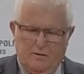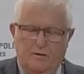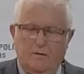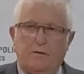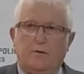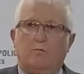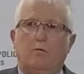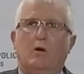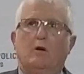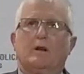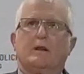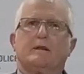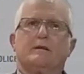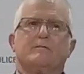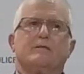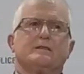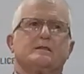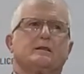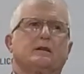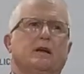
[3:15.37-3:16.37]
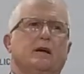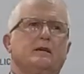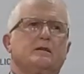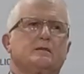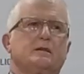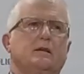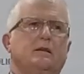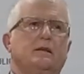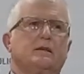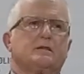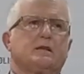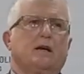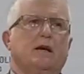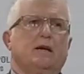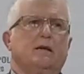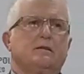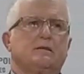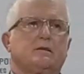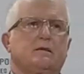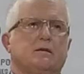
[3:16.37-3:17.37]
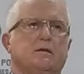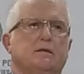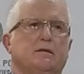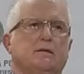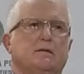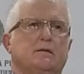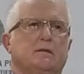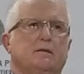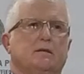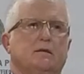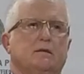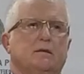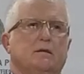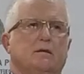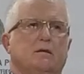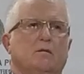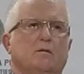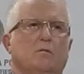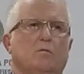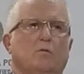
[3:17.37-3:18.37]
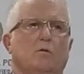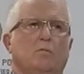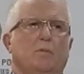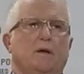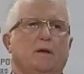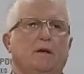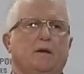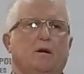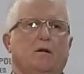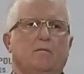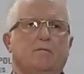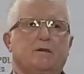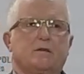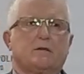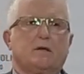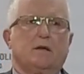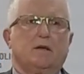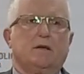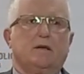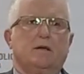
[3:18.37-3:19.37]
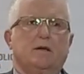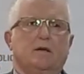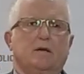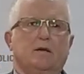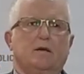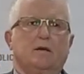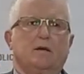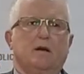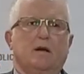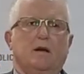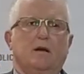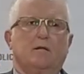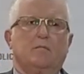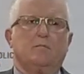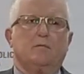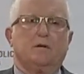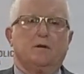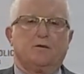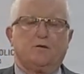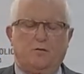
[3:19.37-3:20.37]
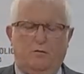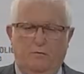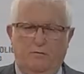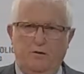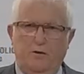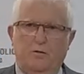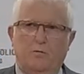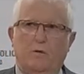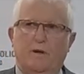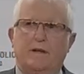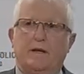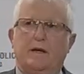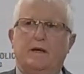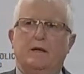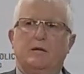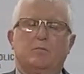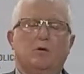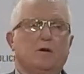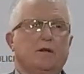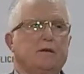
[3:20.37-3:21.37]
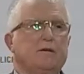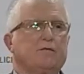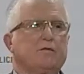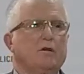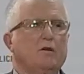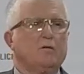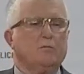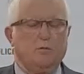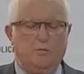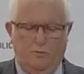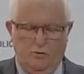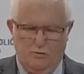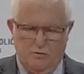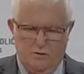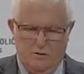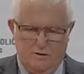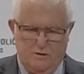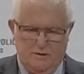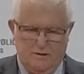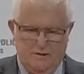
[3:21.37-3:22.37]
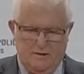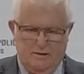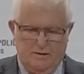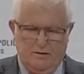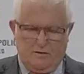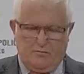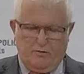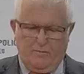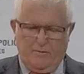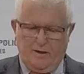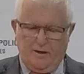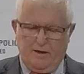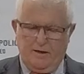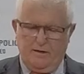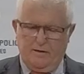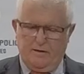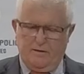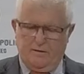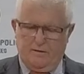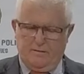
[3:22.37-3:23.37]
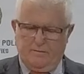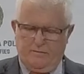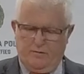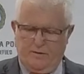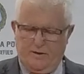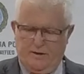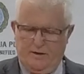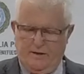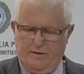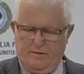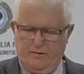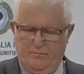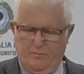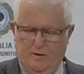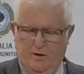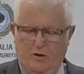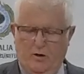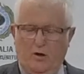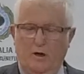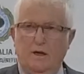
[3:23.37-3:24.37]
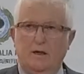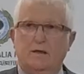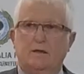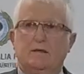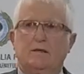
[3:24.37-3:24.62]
The role of the investigators in this case will be obviously to review whether anybody is culpable criminally for the death of Mackay